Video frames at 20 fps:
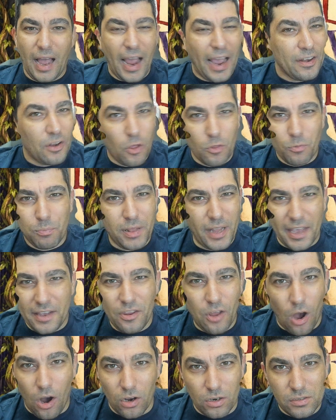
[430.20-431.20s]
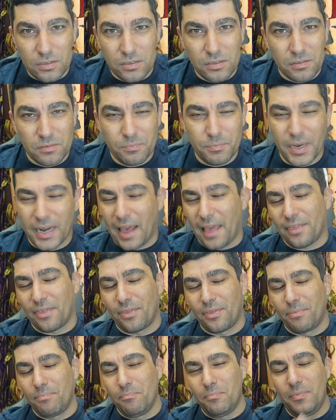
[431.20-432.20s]
I don't play dogs, but I
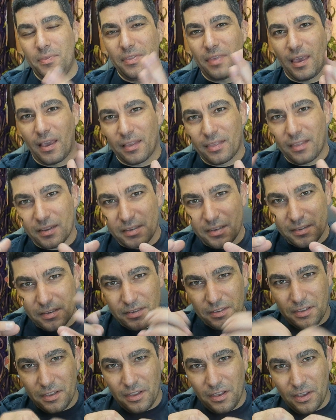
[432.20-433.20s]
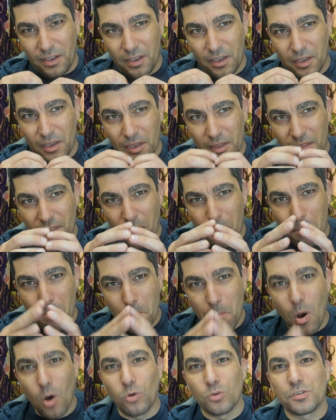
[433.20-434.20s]
think this is the
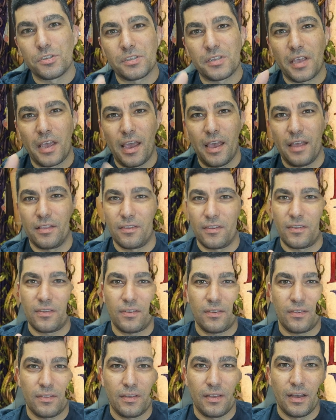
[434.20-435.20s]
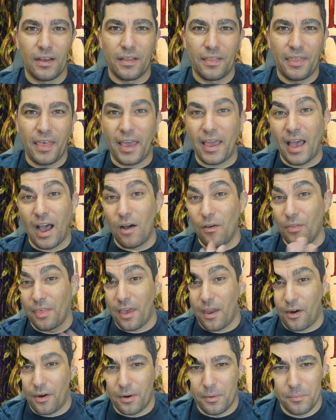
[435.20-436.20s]
most hit deck out
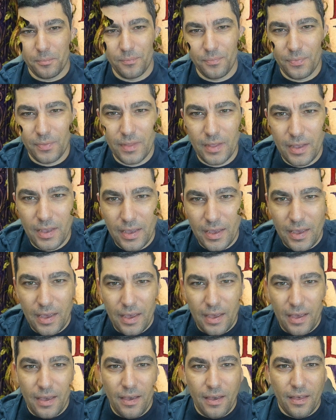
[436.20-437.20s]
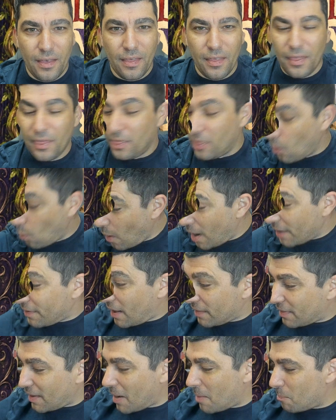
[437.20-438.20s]
there. The one
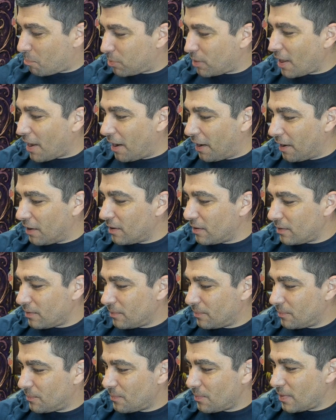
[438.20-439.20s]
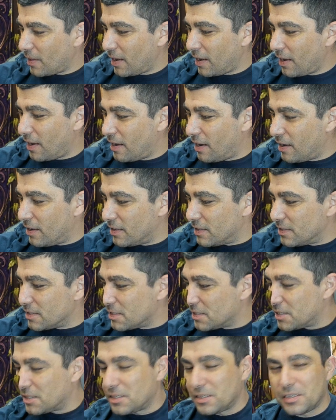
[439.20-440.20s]
that I'm playing
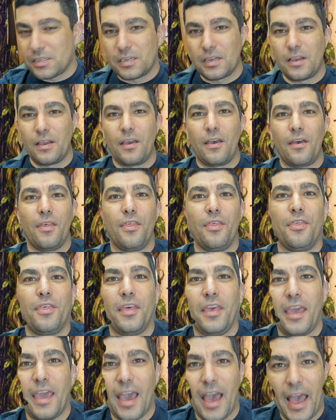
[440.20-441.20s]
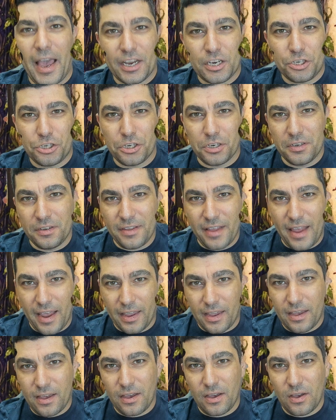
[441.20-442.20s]
is the action
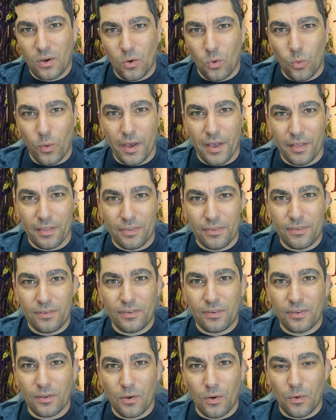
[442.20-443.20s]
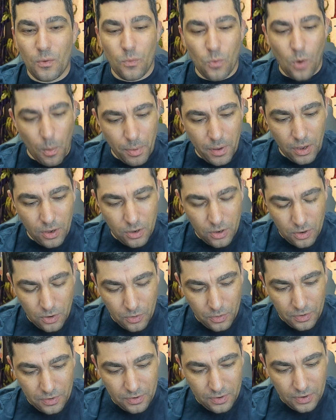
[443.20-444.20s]
deck with Robin
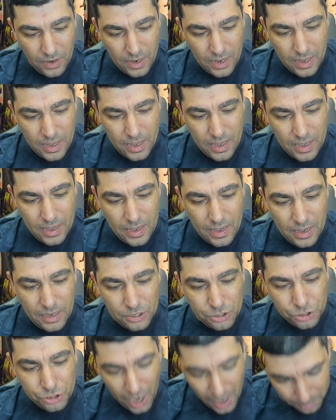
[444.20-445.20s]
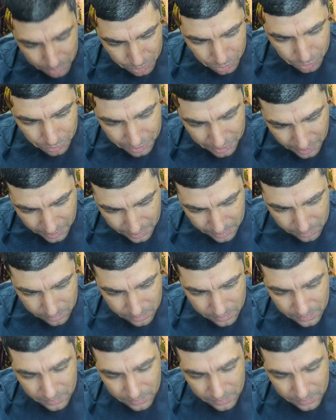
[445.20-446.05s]
Hood, Sharpshooter,